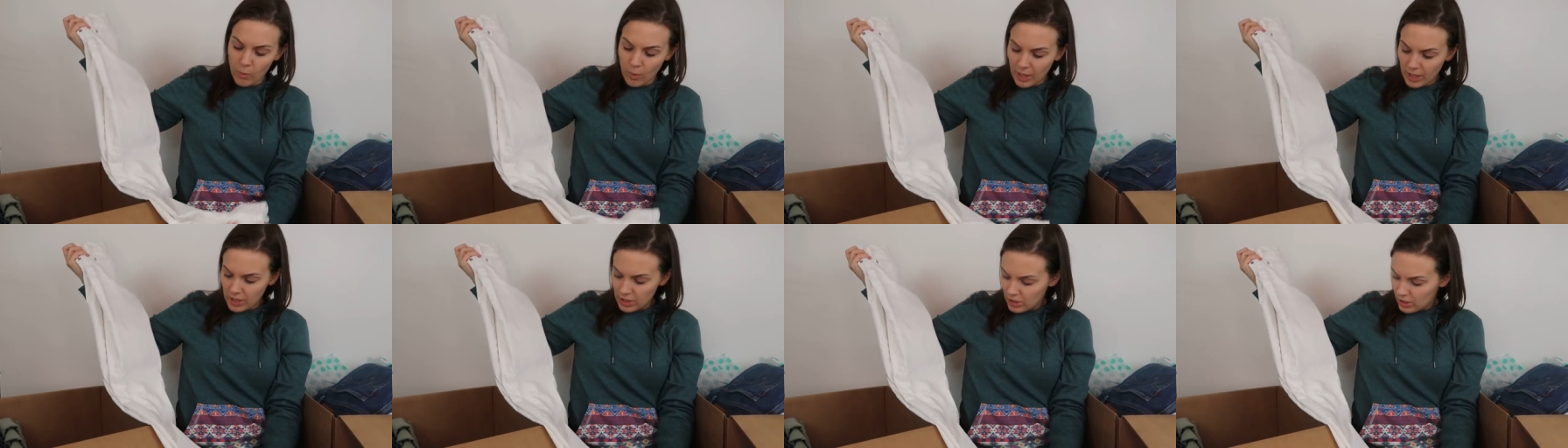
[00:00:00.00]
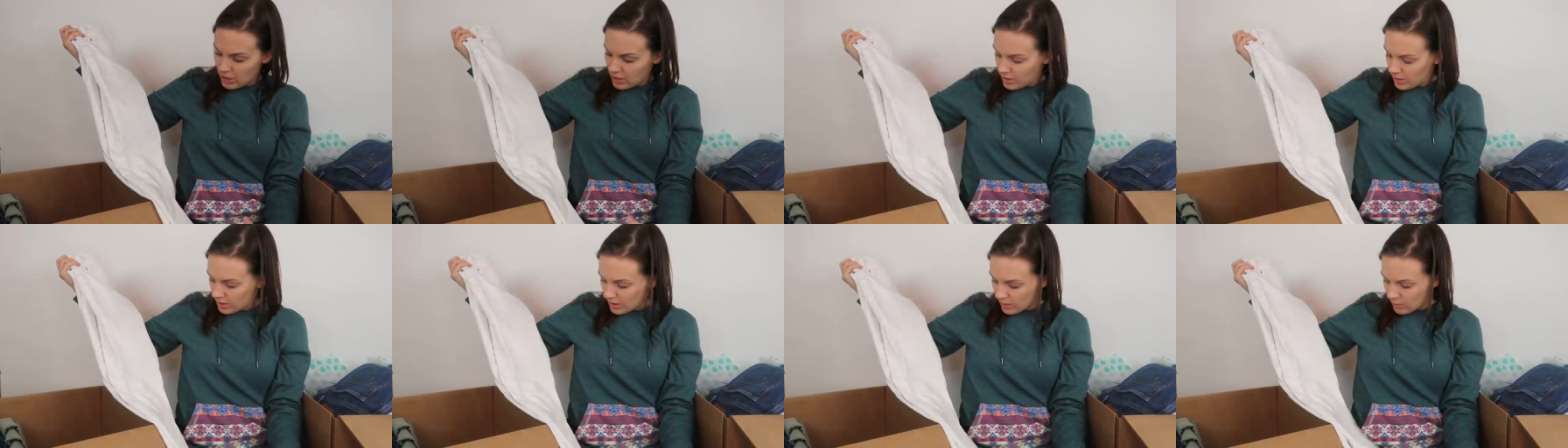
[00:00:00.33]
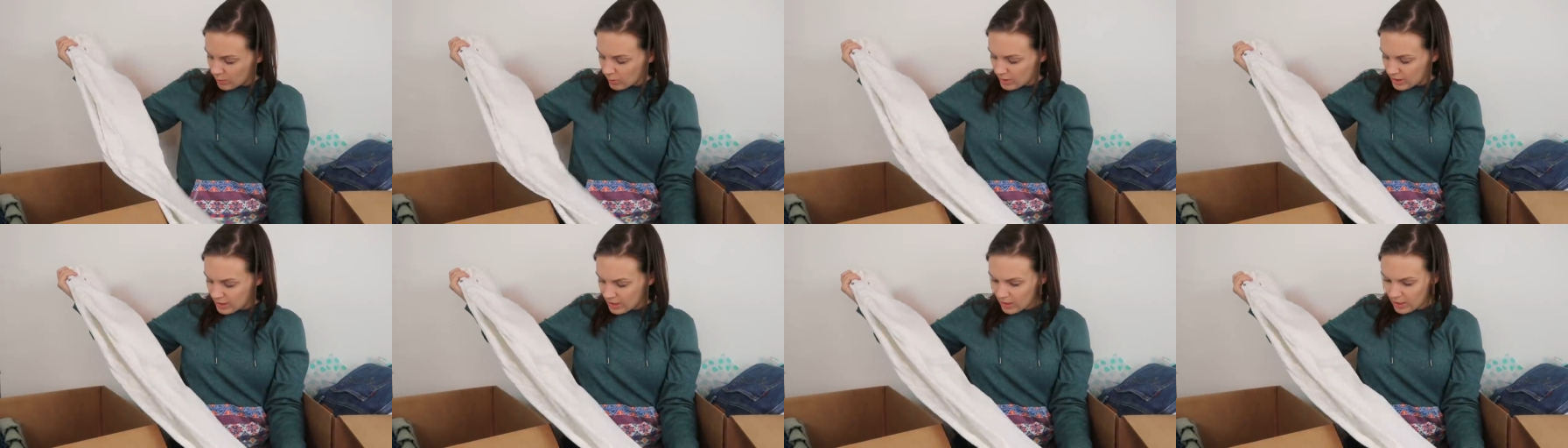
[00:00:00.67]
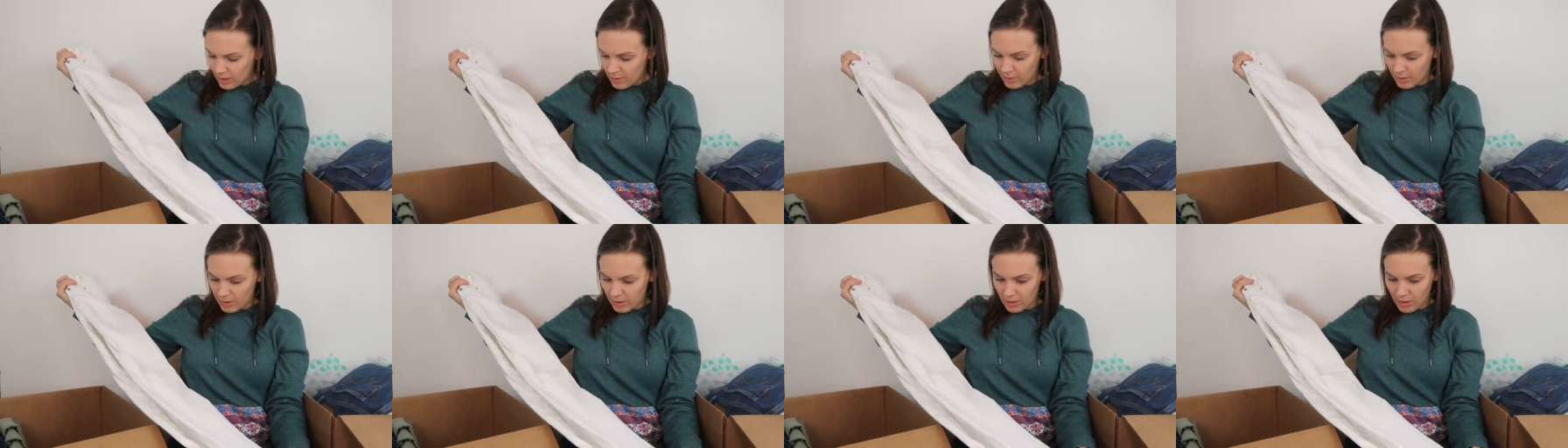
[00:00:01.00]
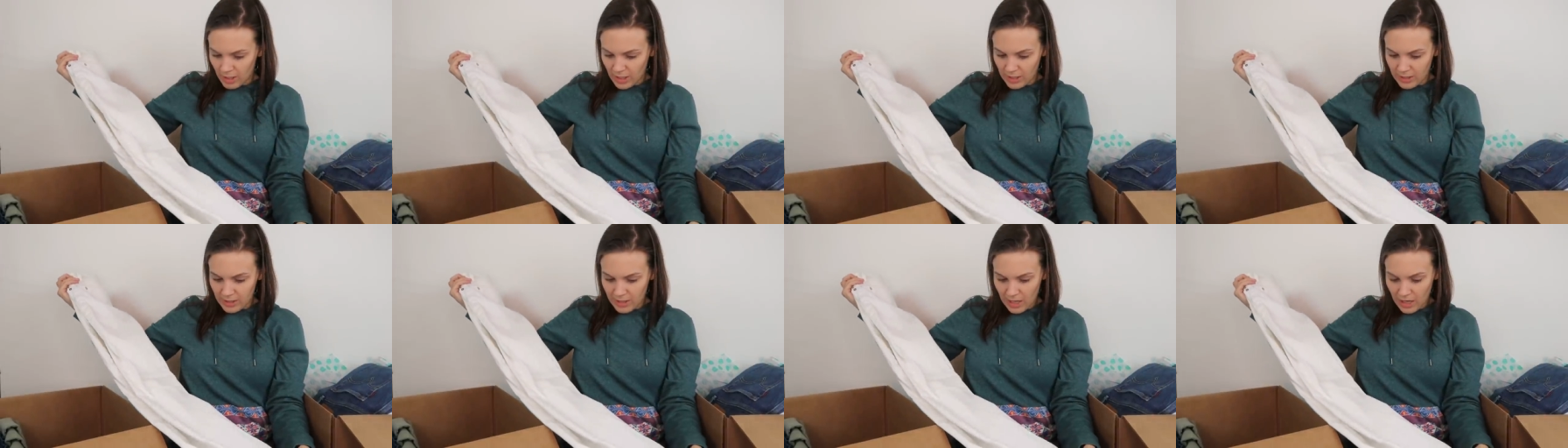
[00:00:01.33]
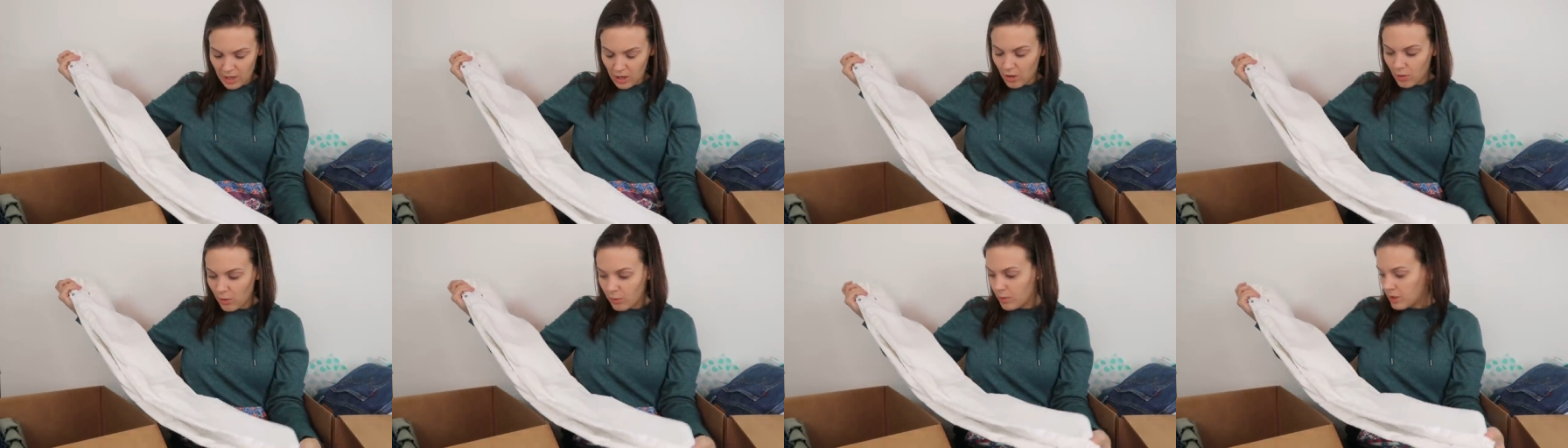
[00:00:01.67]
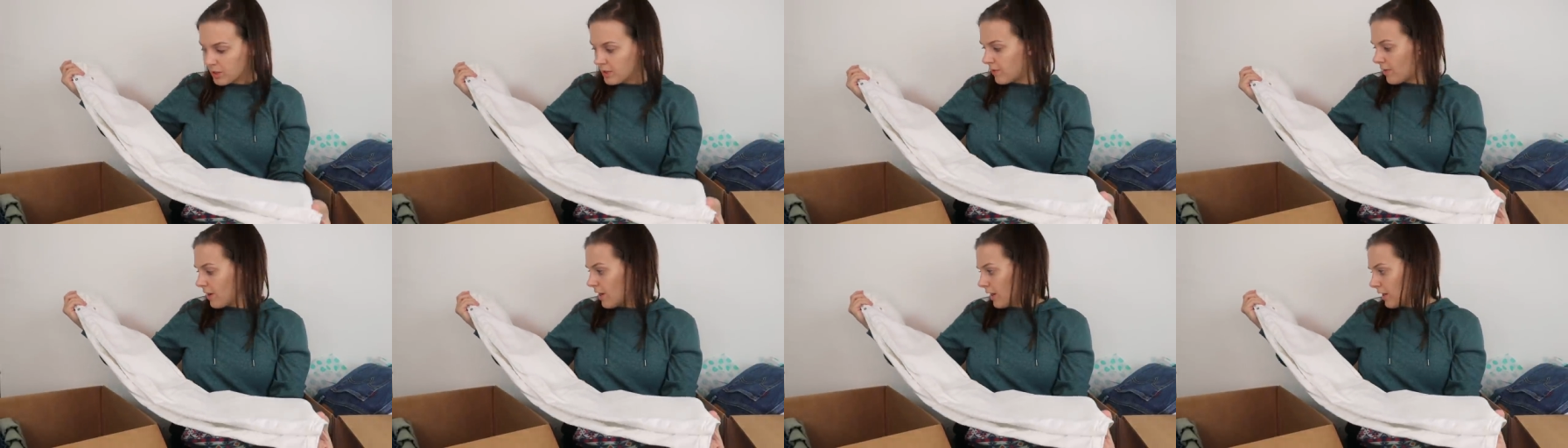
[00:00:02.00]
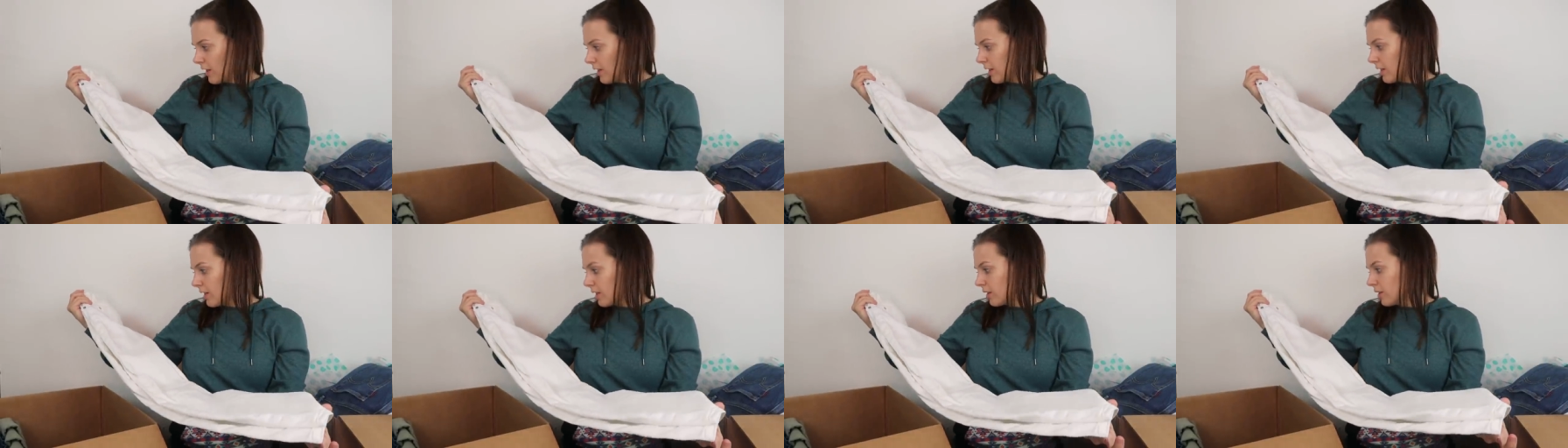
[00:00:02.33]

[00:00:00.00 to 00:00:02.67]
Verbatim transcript: white jeans because once I get under the lights, I always find